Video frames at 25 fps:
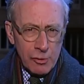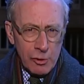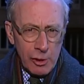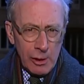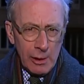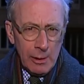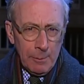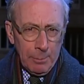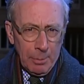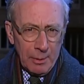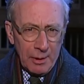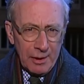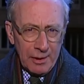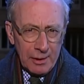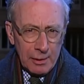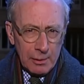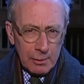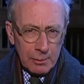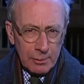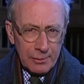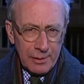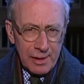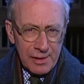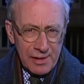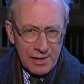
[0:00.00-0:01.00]

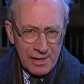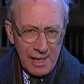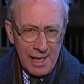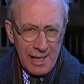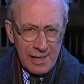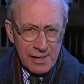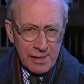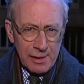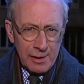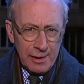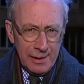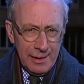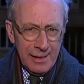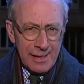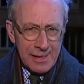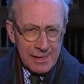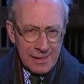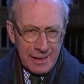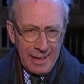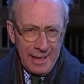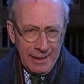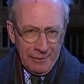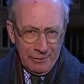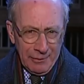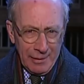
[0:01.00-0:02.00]
geopolitical disaster in his
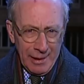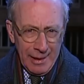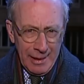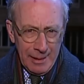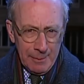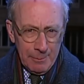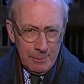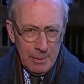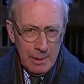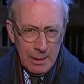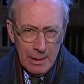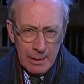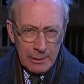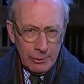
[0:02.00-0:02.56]
lifetime